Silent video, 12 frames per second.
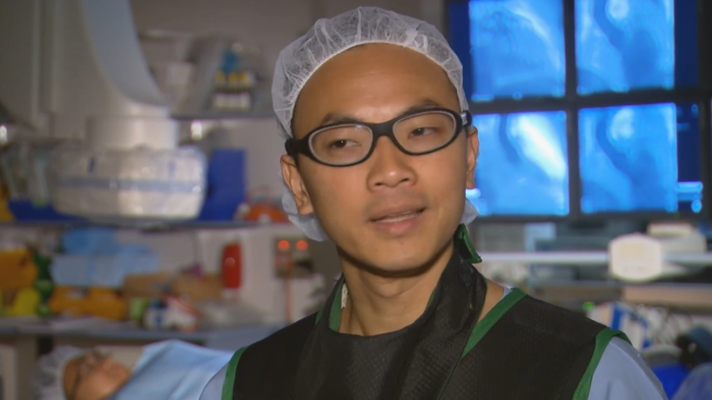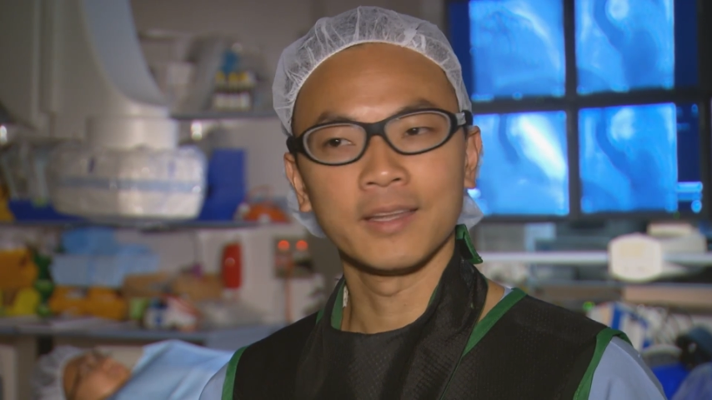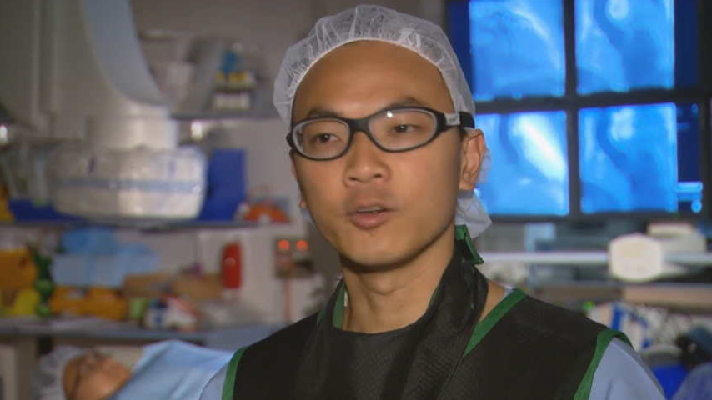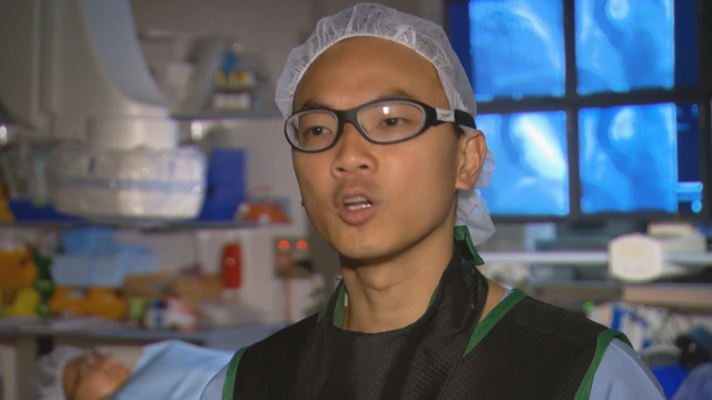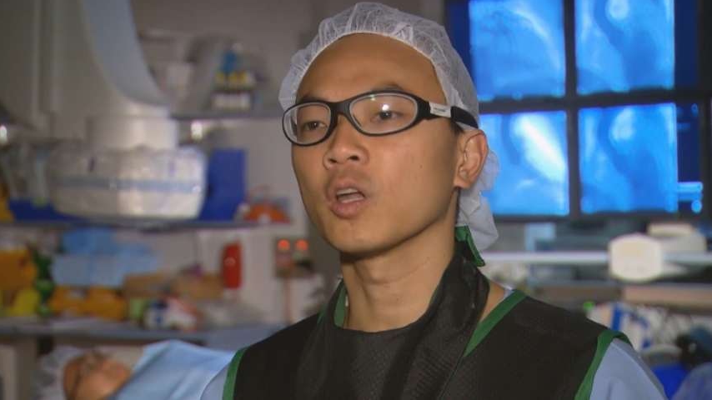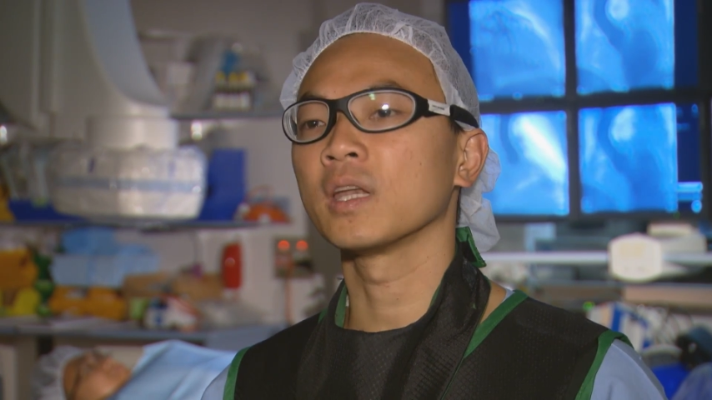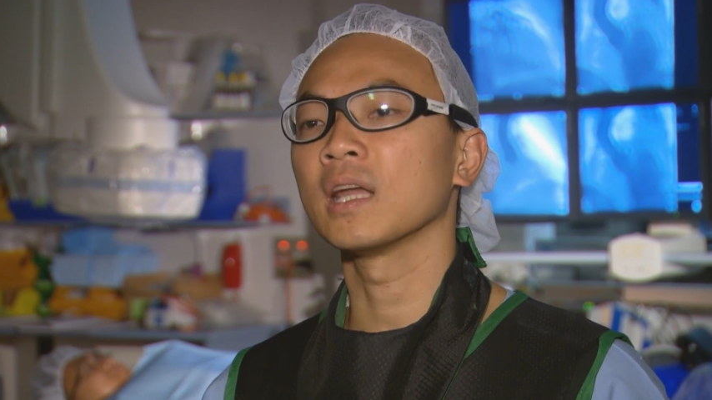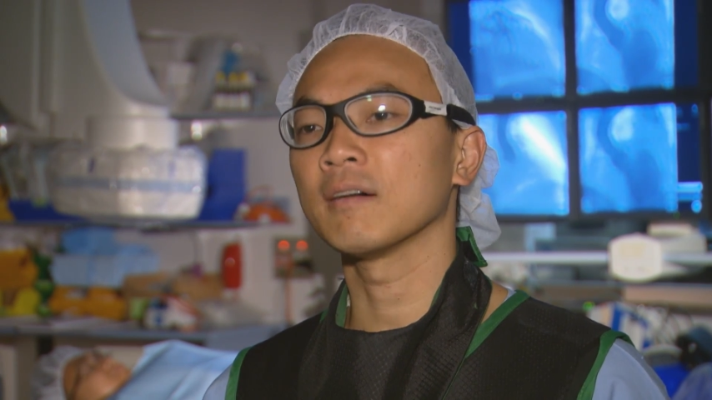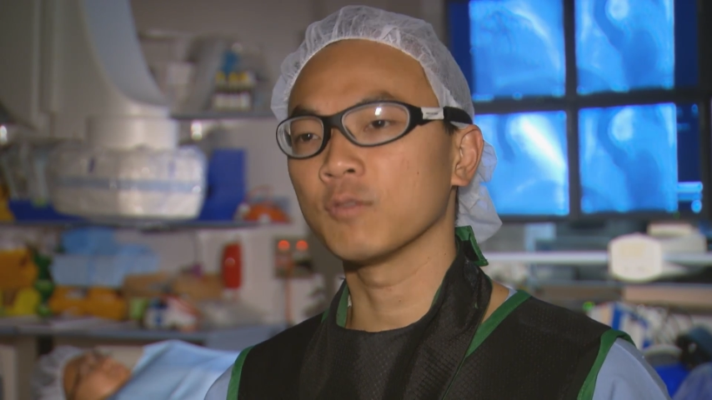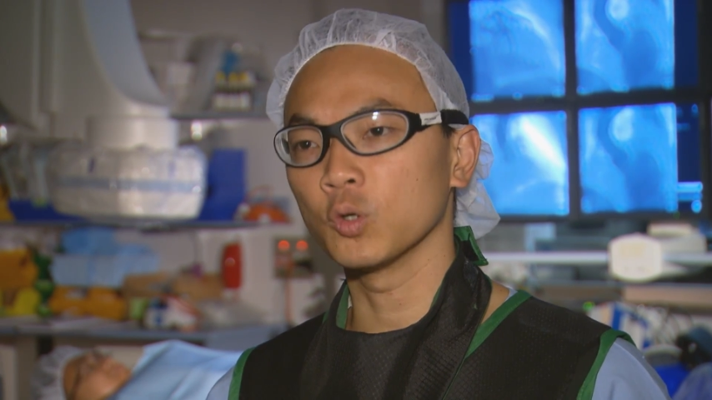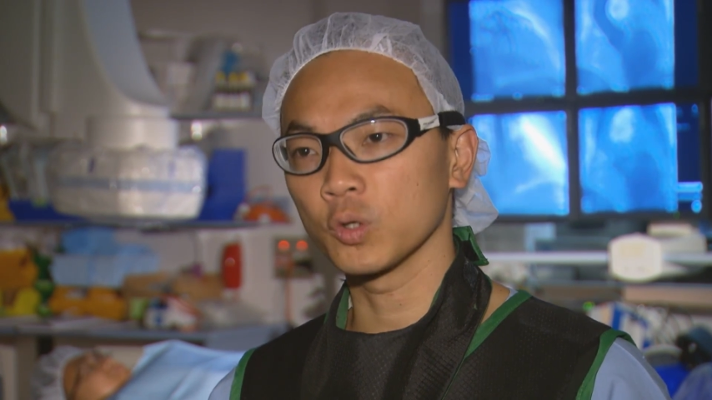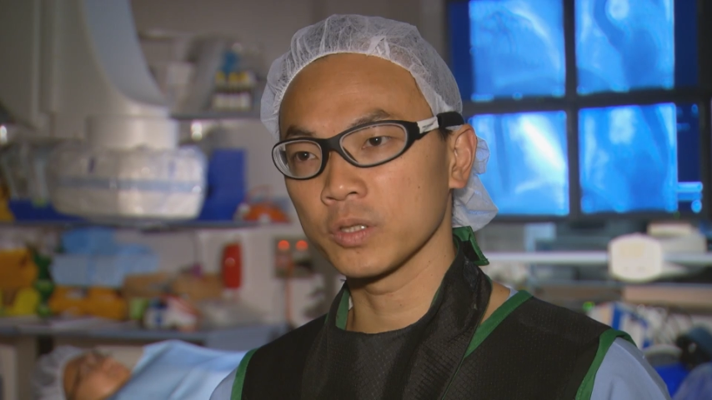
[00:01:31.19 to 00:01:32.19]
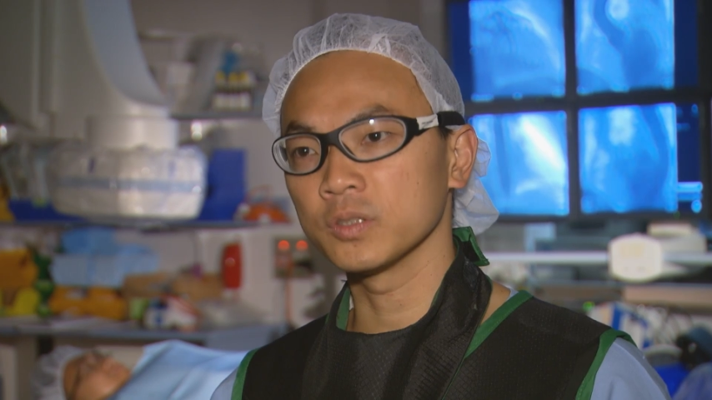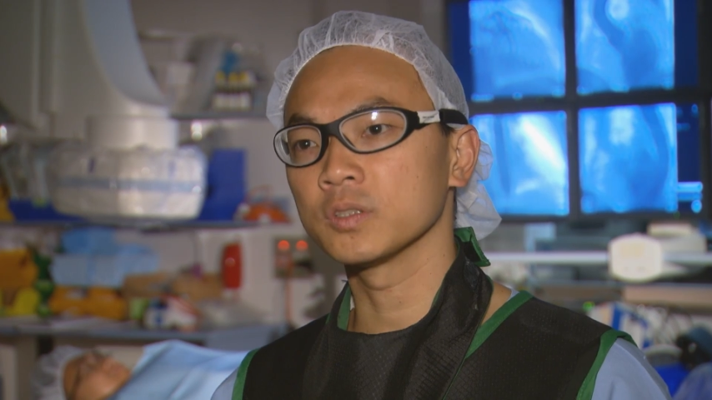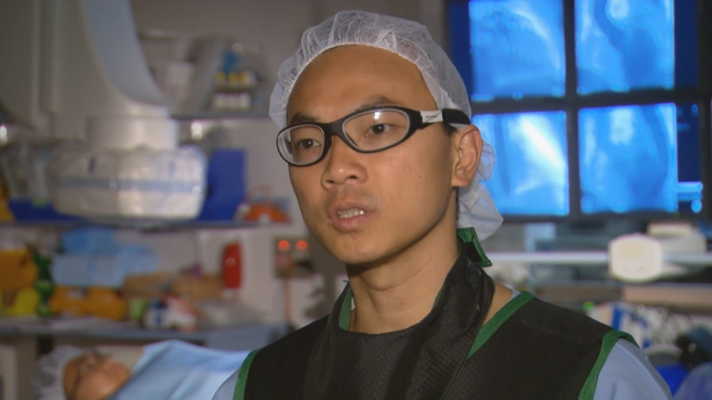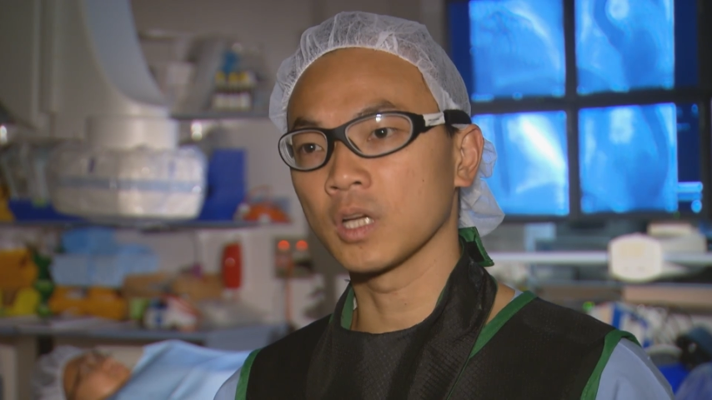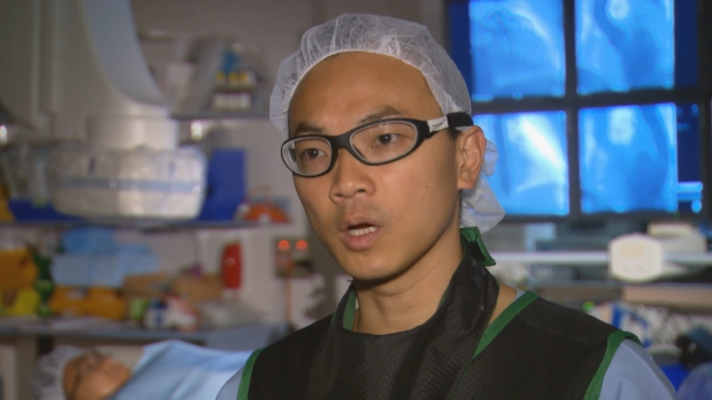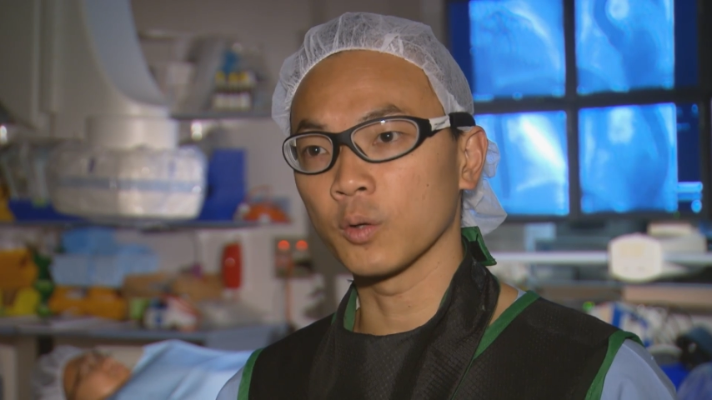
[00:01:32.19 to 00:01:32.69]
there are not enough organs
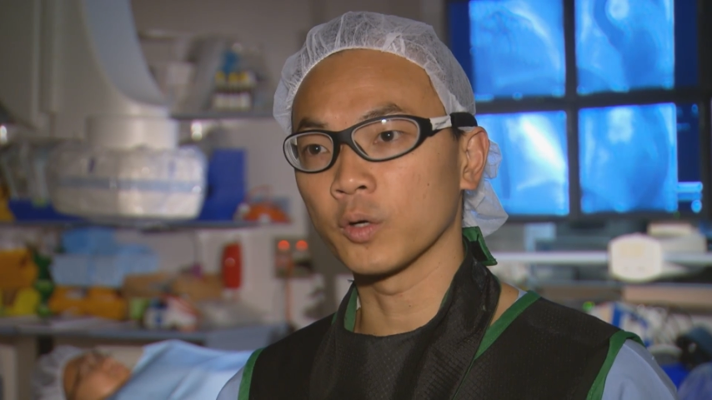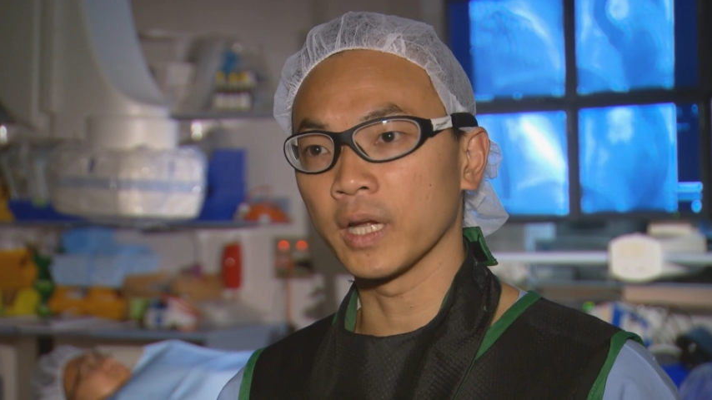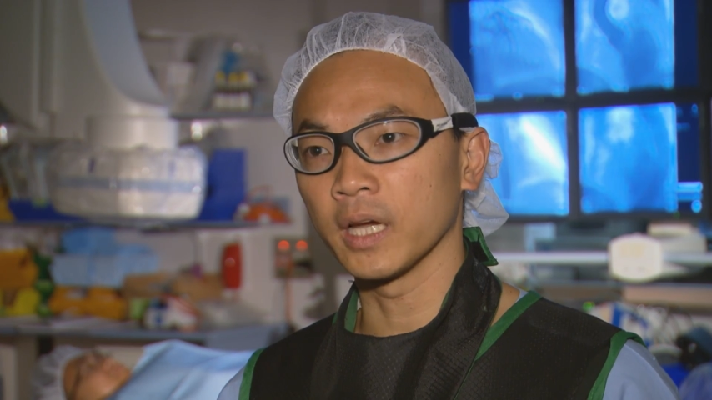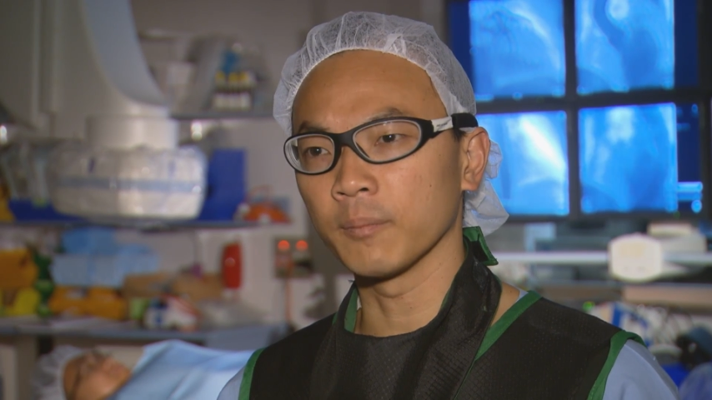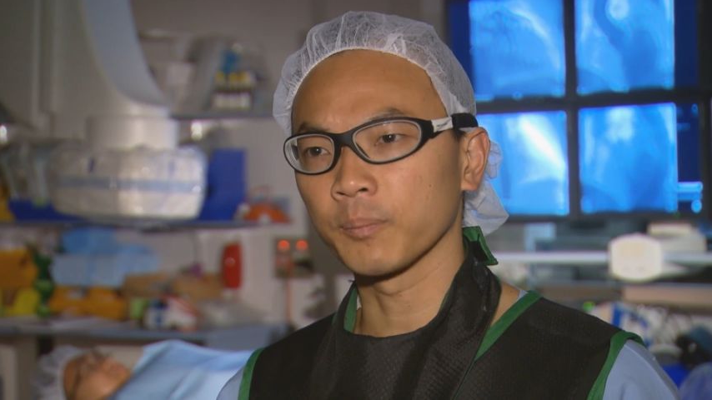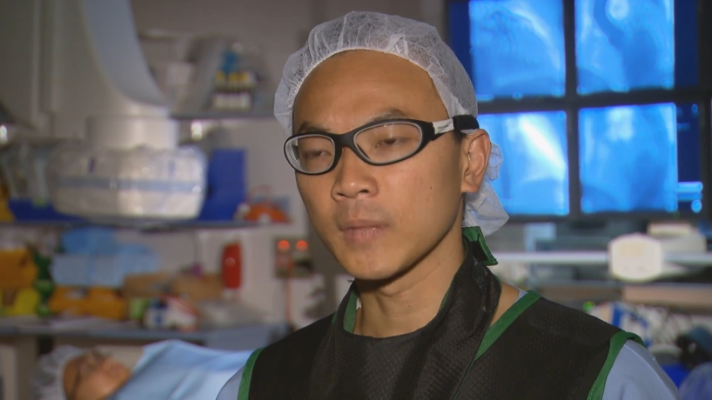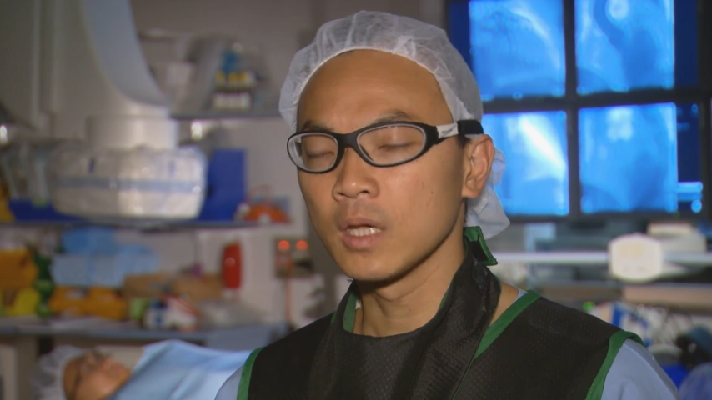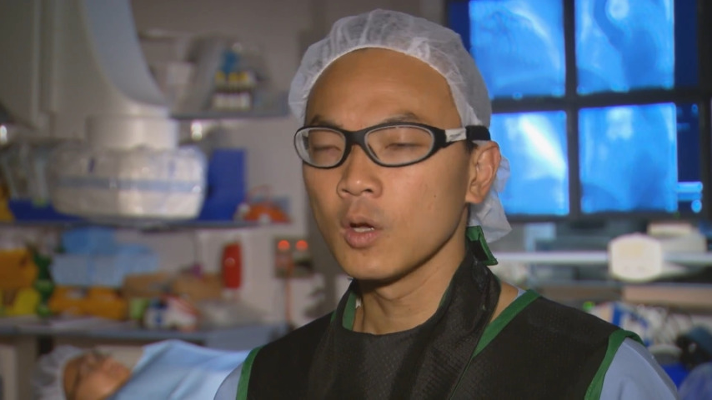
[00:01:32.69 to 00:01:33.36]
to go around.